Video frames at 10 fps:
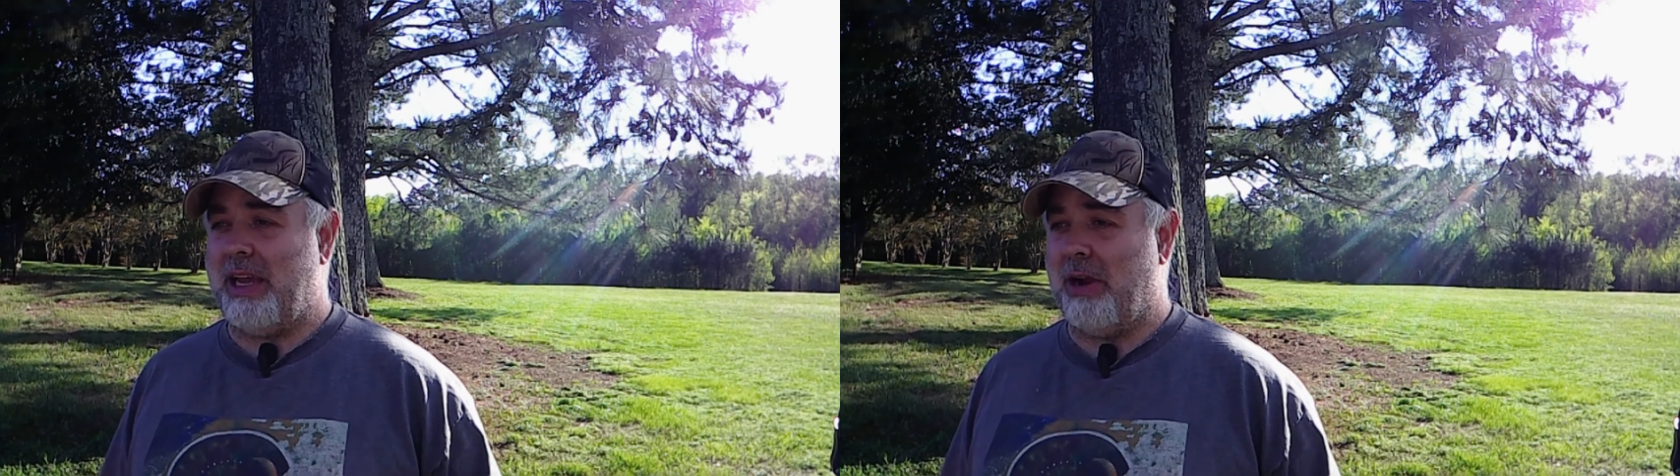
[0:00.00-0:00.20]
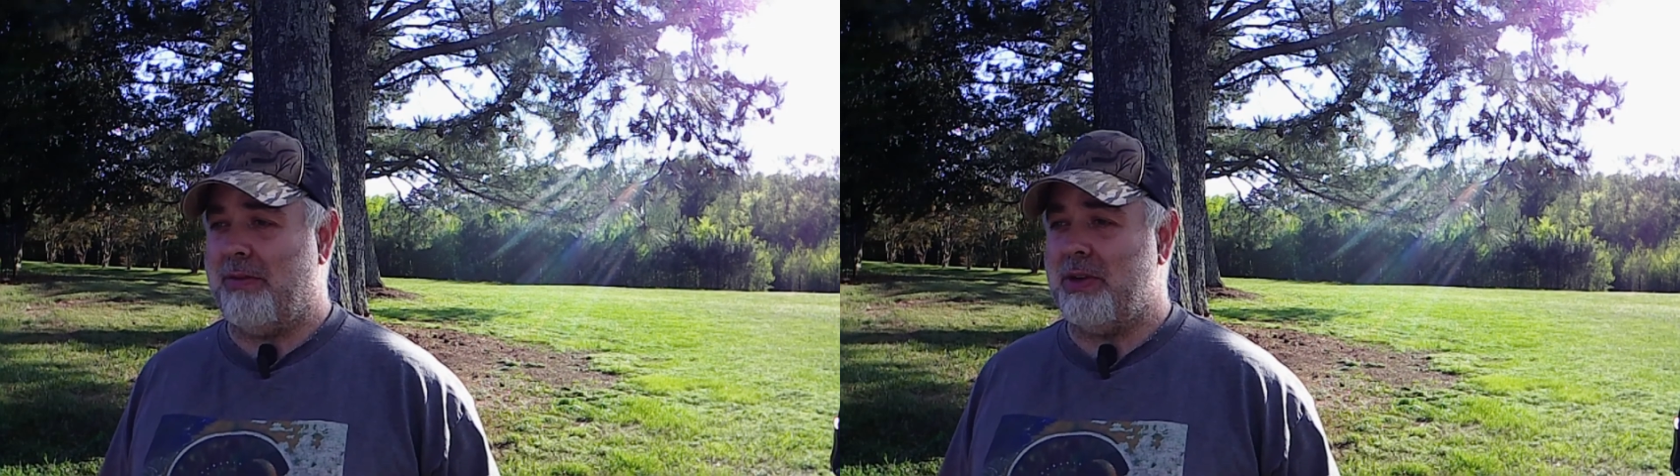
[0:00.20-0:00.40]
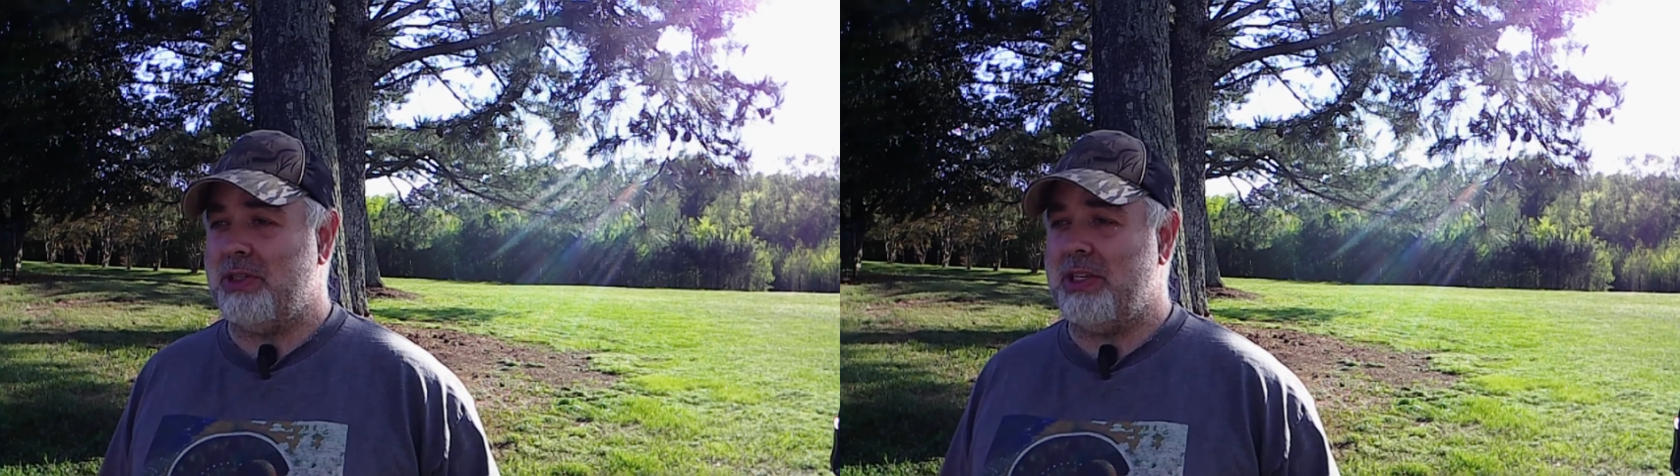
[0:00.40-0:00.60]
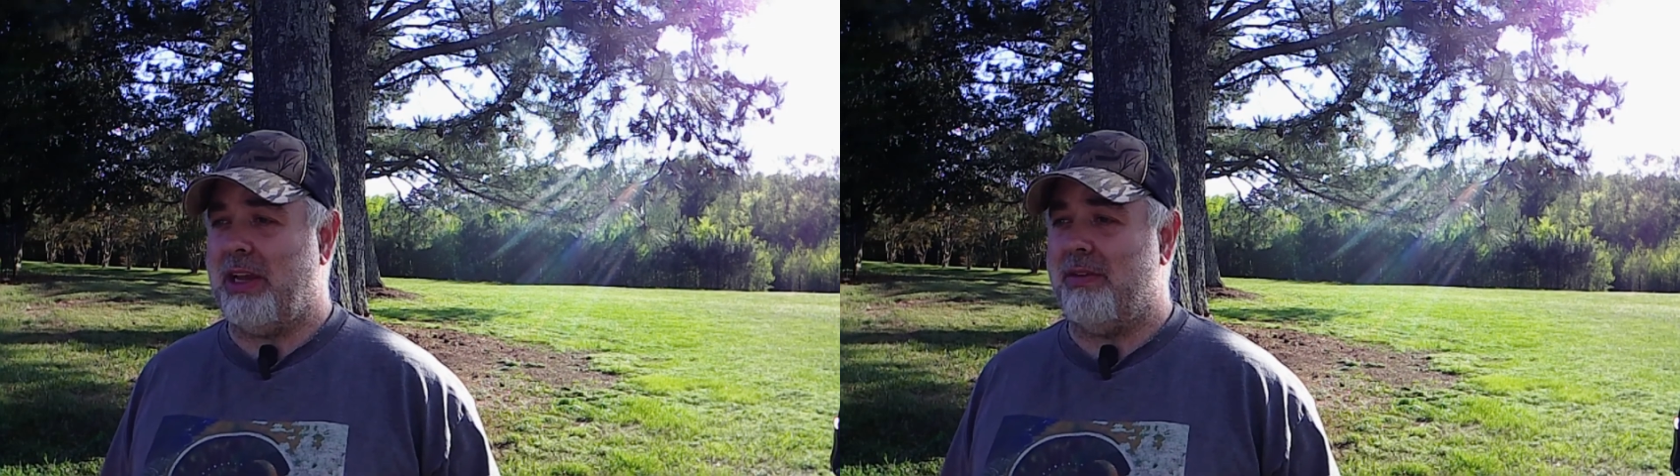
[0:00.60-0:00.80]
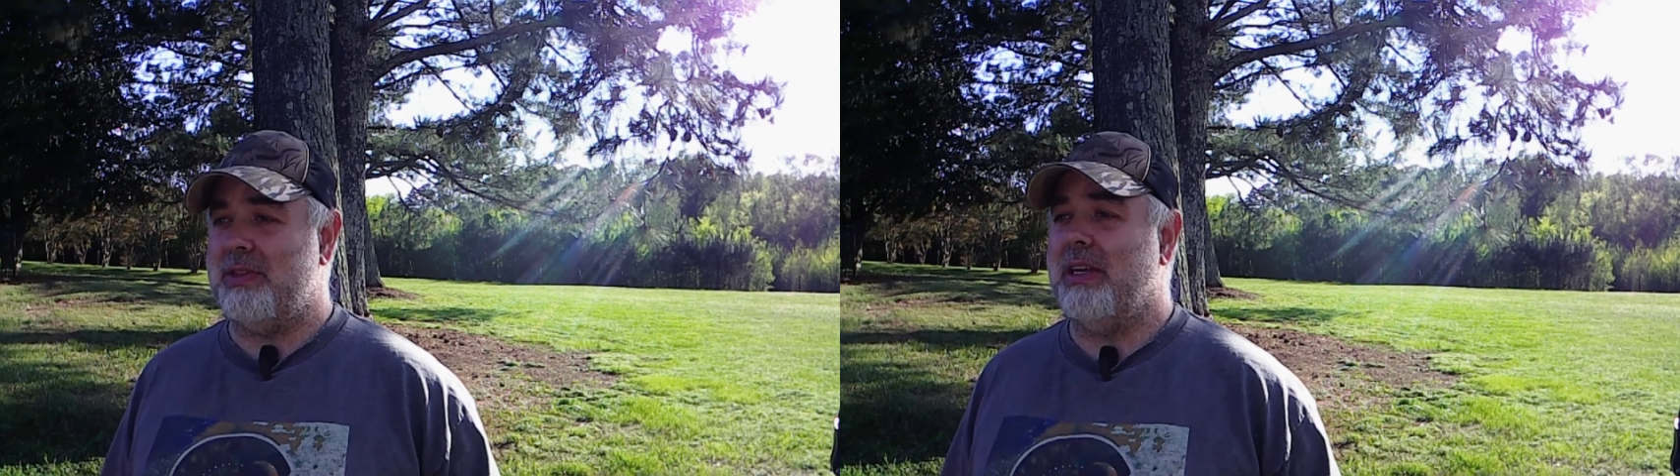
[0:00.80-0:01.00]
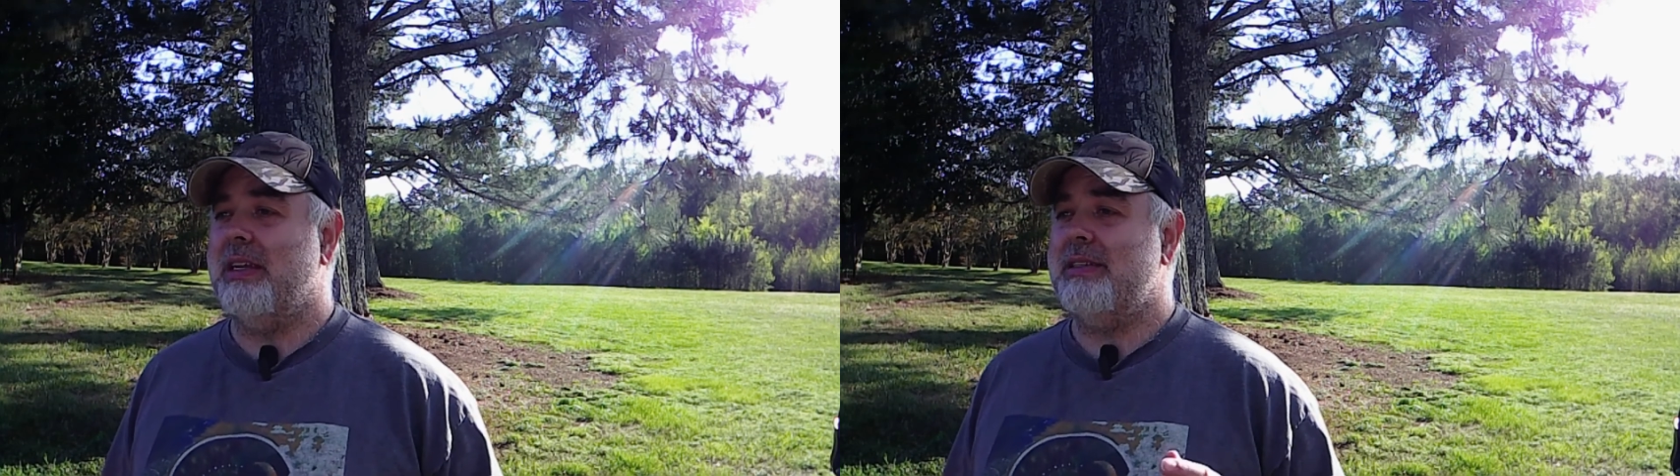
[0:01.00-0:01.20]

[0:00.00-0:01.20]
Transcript: care of yourselves,